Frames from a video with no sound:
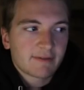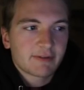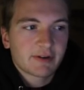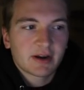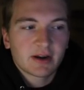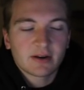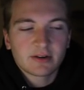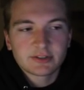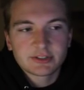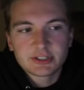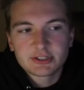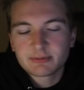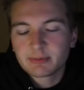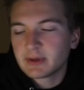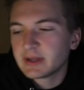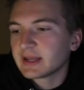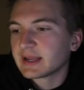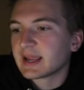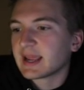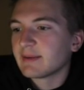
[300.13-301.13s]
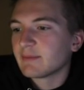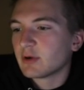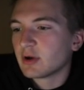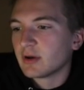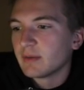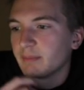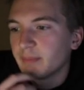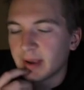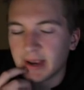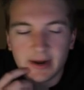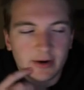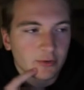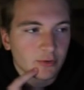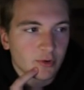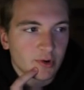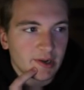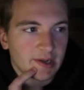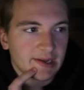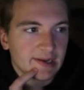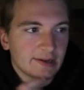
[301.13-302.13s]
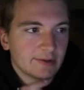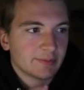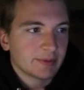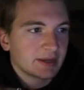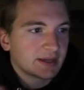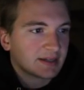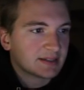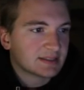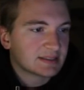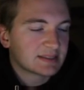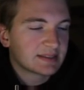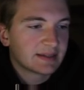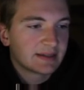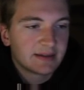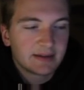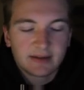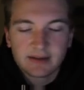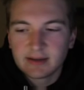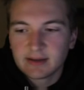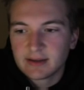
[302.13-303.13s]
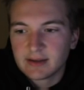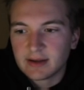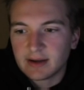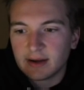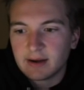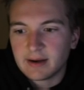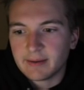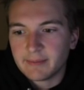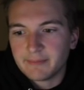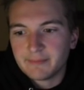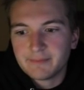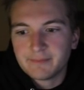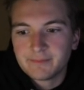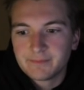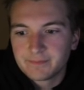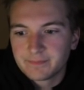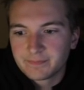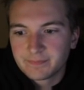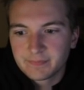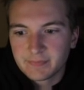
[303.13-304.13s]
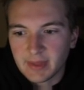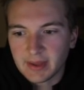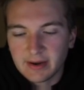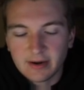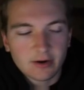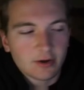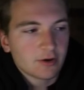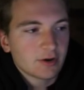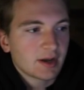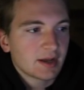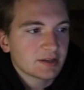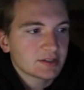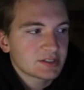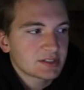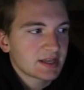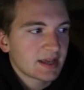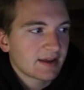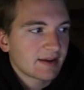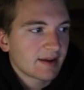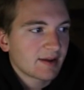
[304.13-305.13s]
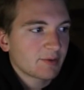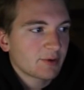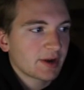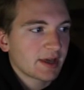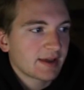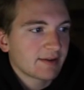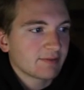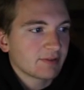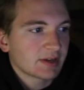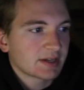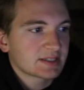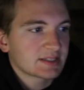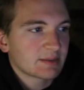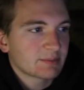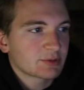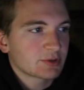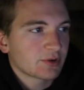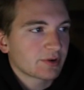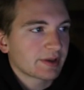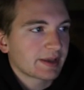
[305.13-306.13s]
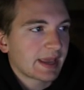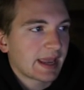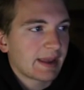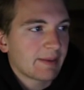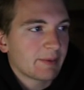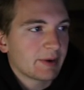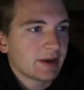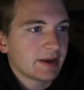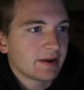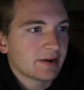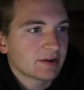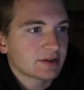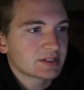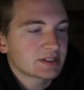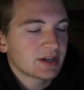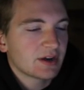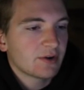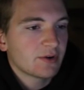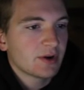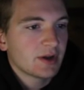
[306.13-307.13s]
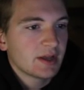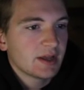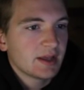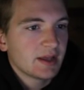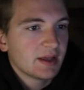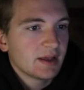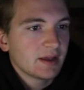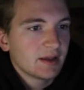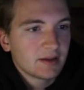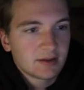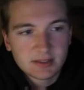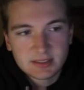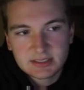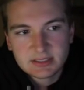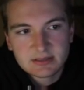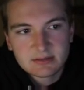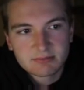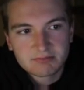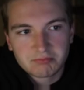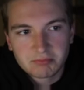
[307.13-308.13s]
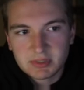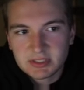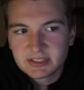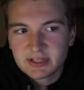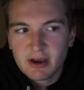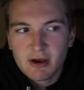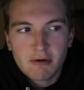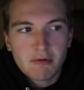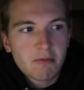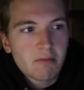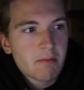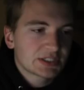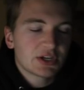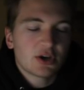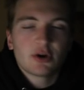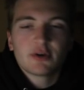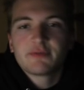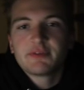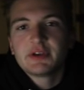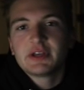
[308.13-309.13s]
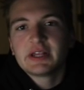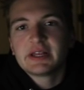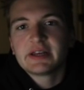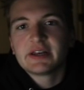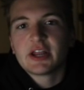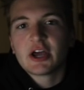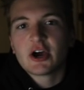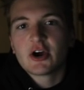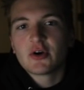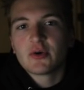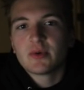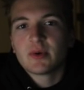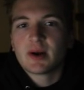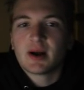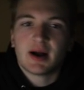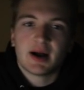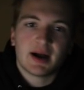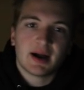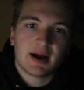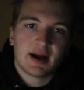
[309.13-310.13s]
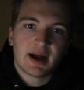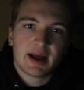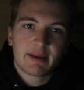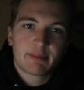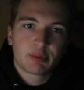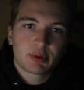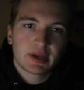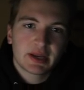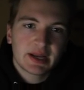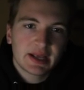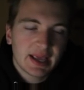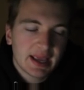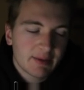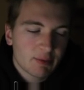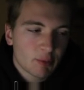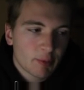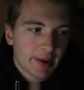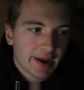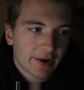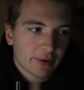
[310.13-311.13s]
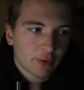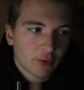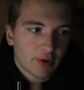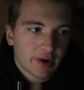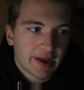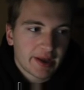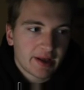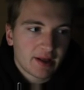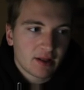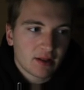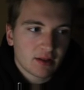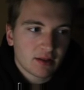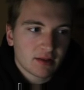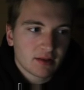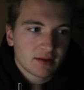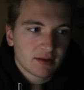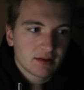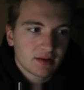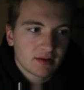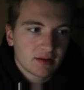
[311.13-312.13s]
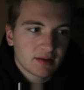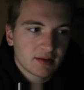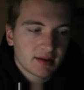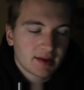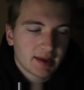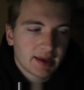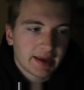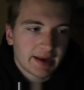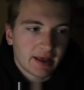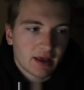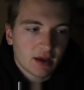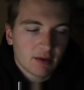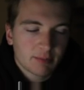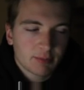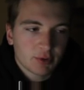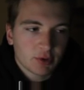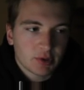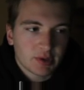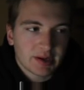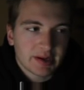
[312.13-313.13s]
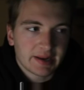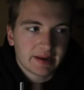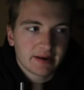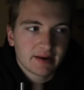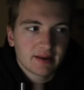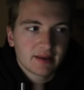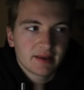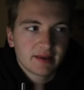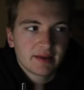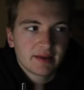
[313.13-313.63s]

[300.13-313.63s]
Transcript: I figure I'll just play a game of Battle Royale because, um, I don't know. I'll just have, I want to have like some sort of game in here. So let's, let's go. So if you didn't know, uh, I played a game of Battle Royale and I uploaded it